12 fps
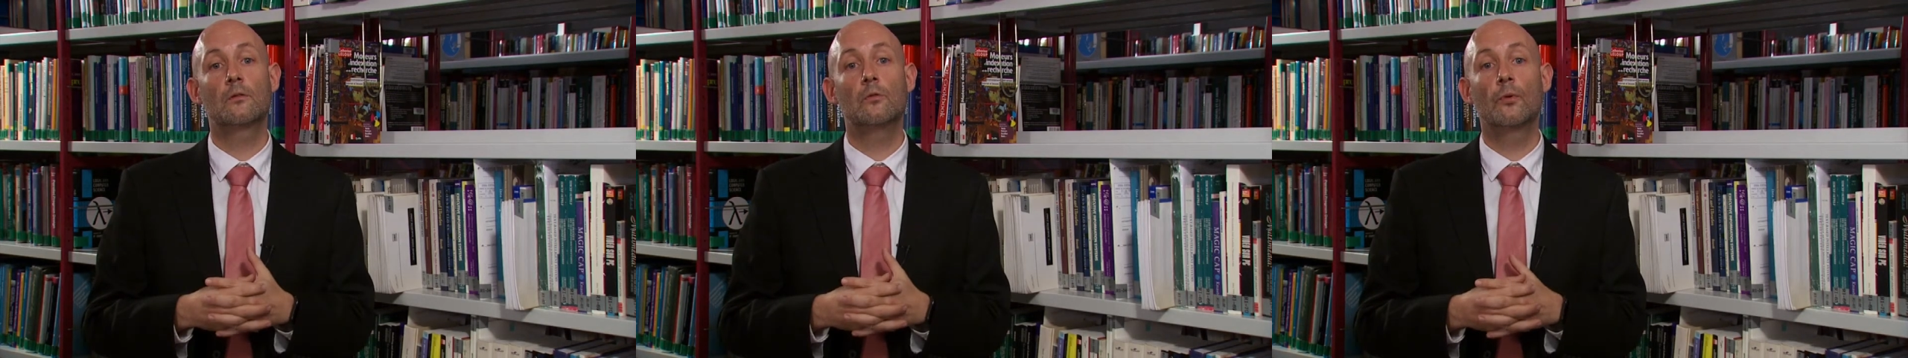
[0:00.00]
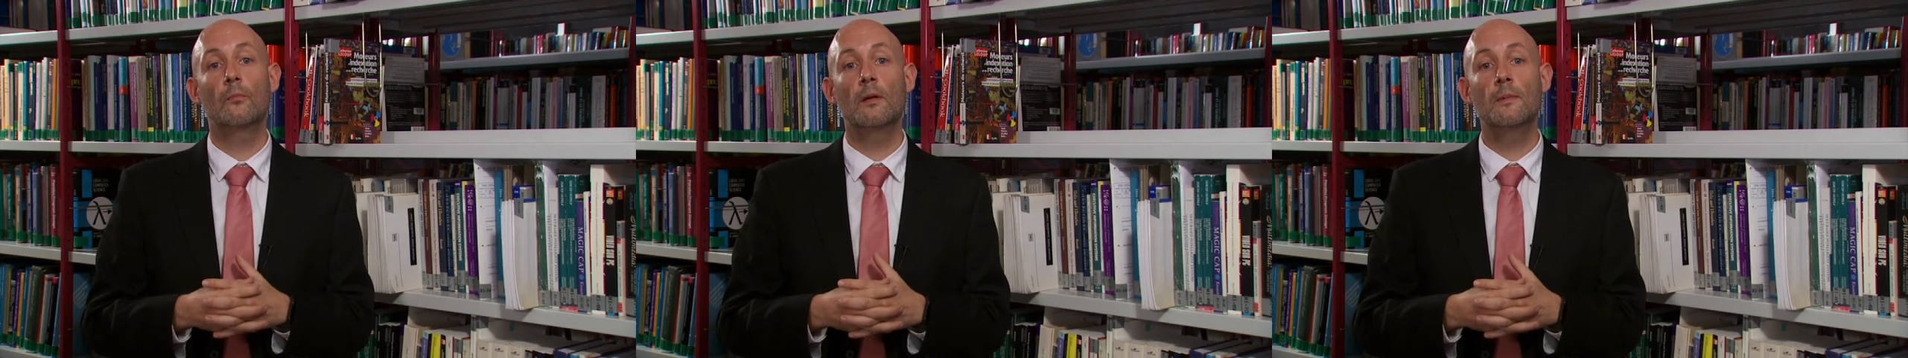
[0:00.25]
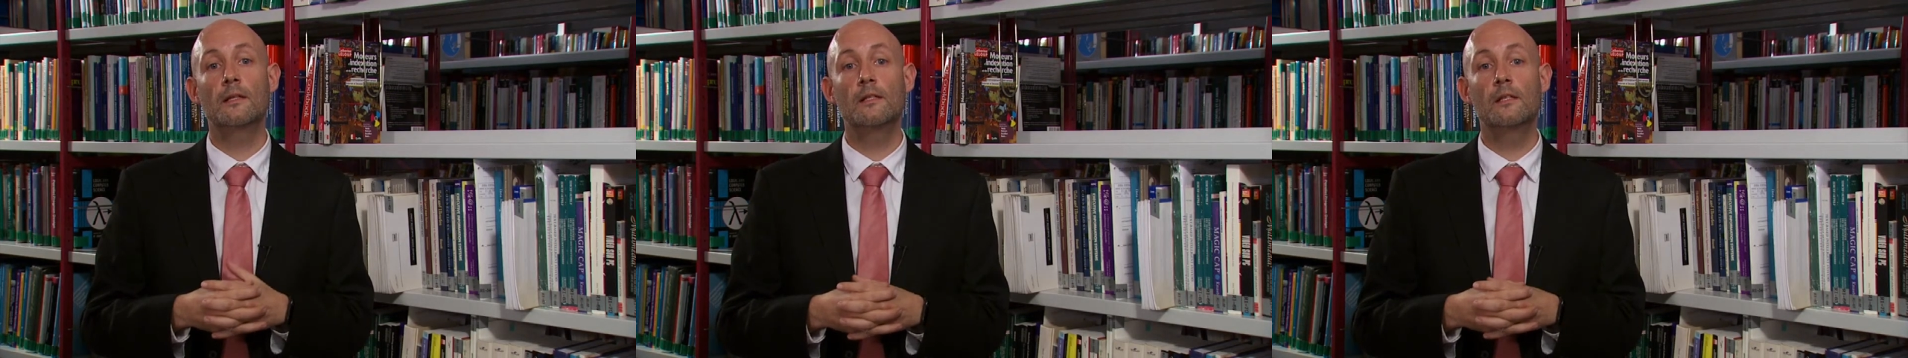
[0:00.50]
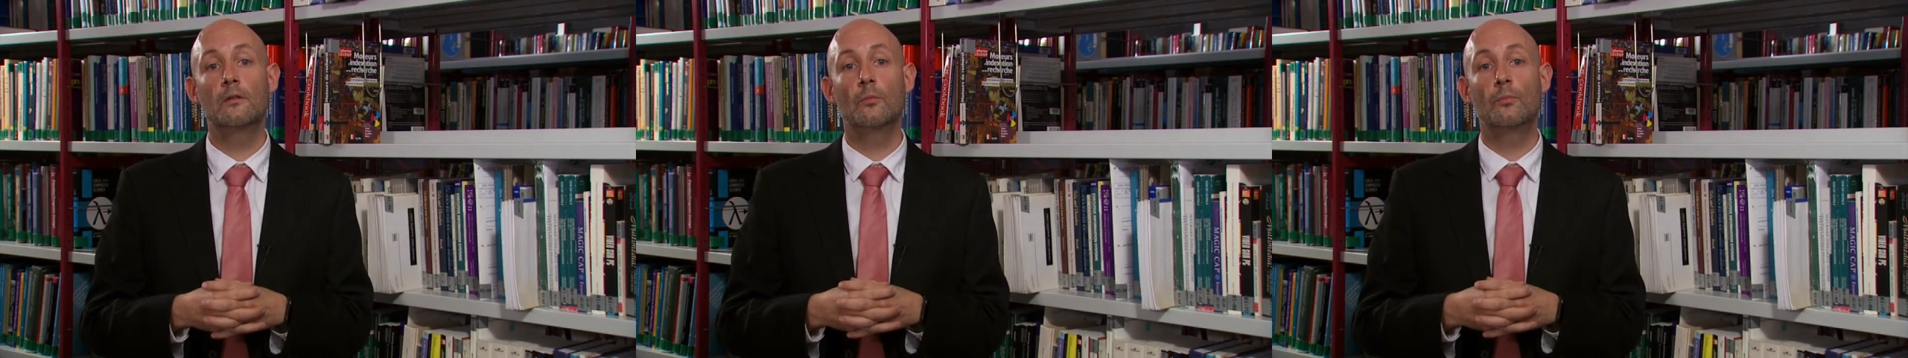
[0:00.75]

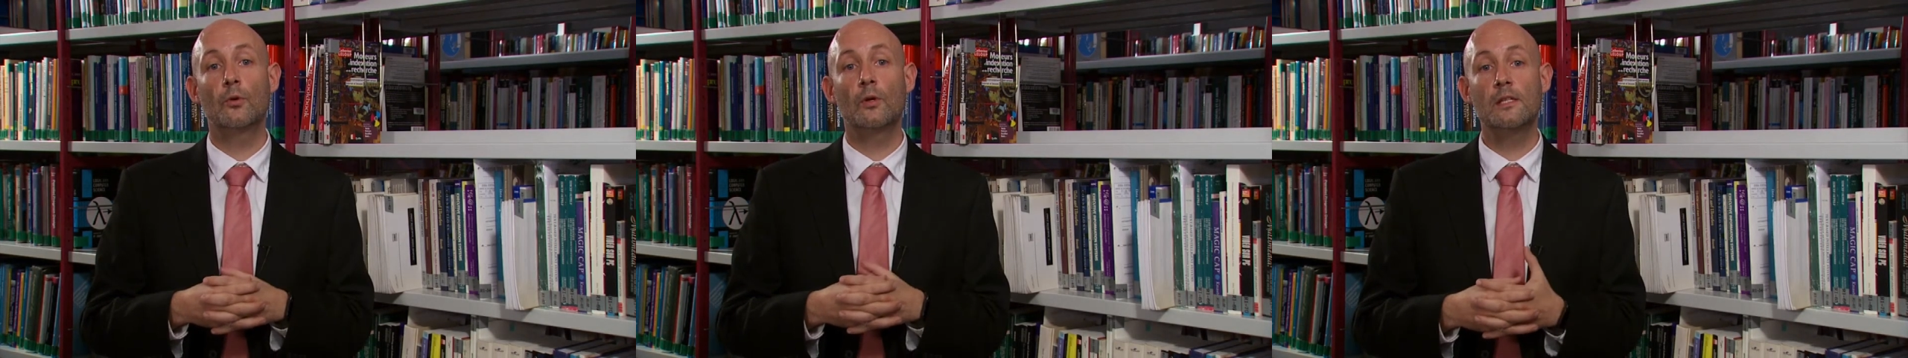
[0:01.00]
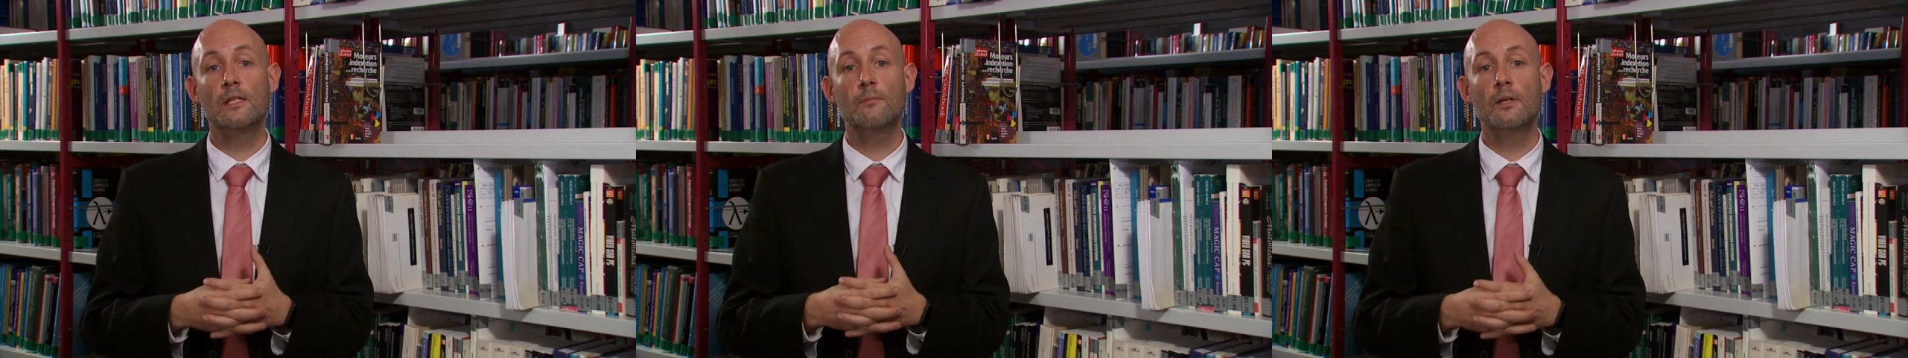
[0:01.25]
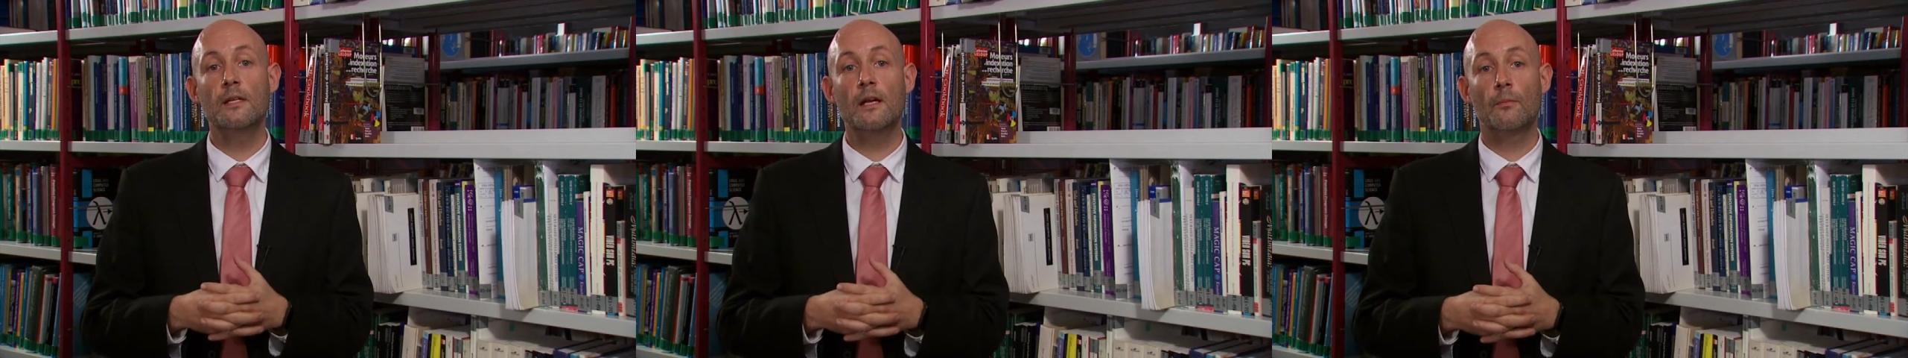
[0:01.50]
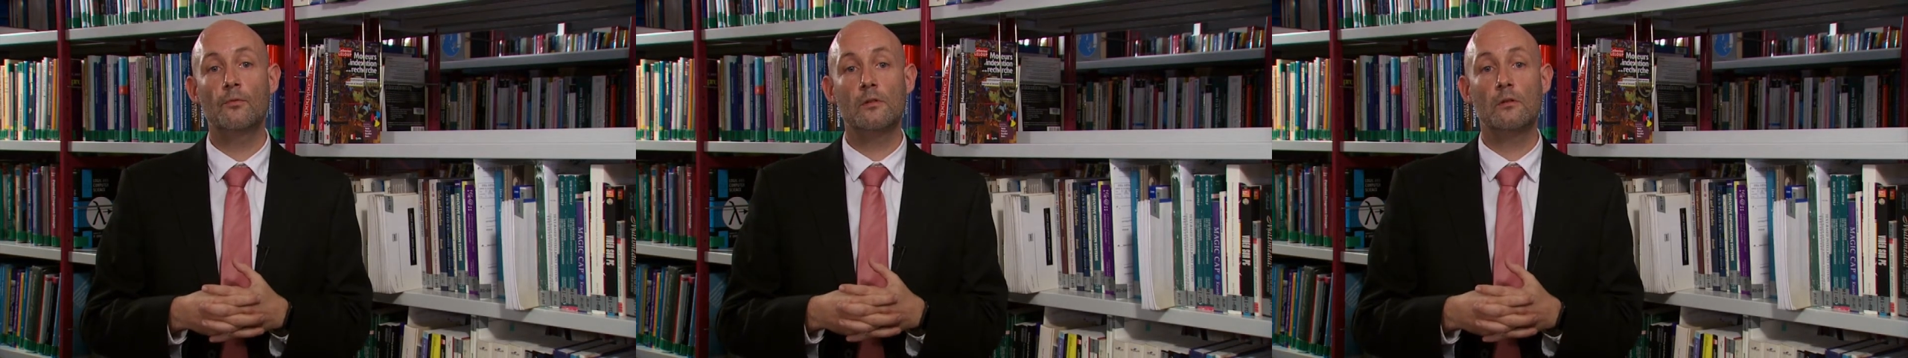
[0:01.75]
multidisciplinary issue in
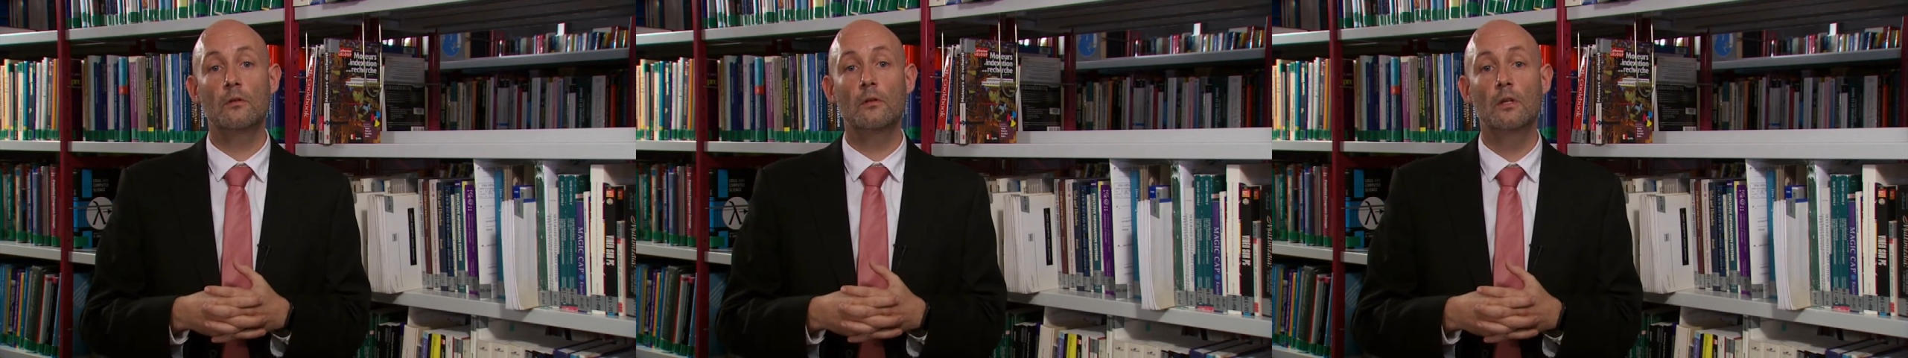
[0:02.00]
fact,